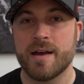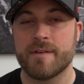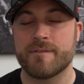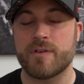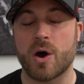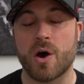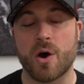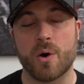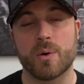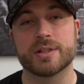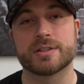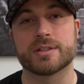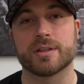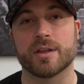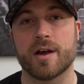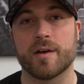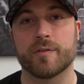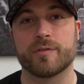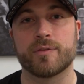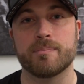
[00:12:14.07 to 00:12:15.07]
I've always
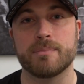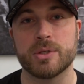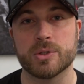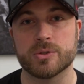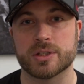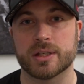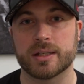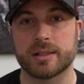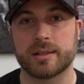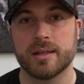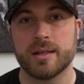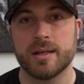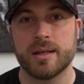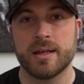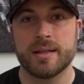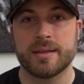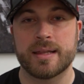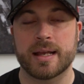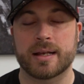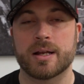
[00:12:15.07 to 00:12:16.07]
loved music
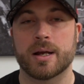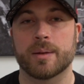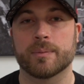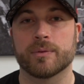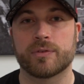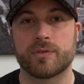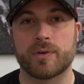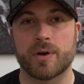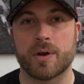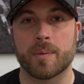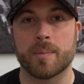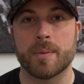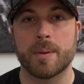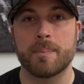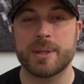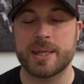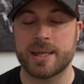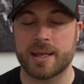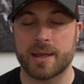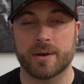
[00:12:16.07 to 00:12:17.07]
that comes from
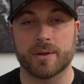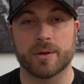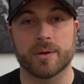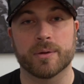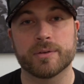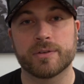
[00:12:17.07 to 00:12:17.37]
piano.